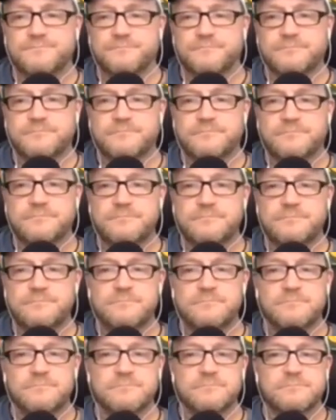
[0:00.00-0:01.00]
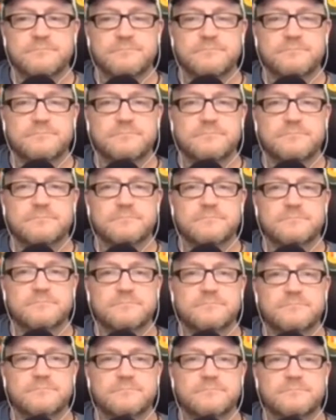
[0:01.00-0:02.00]

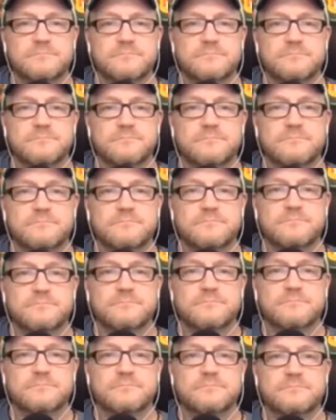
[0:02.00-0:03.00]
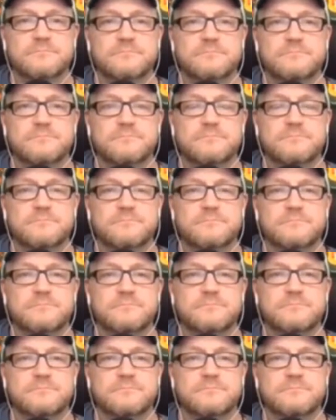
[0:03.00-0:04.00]

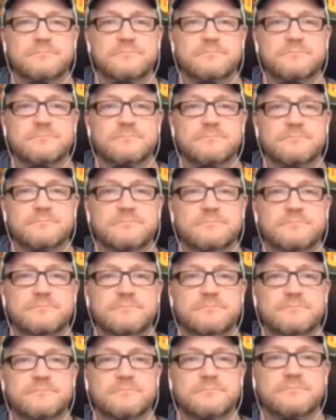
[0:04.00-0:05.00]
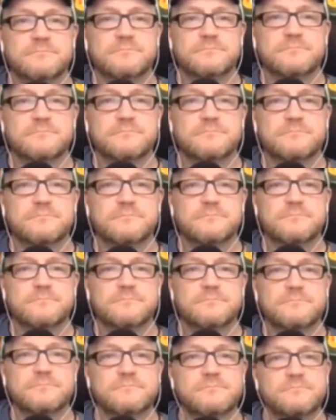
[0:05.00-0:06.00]

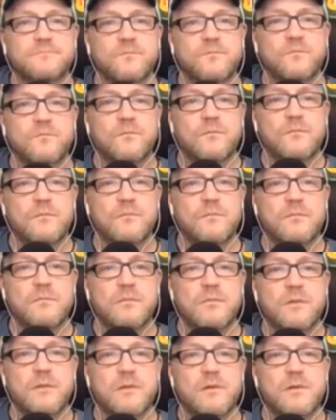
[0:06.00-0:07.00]
The person shown says nothing.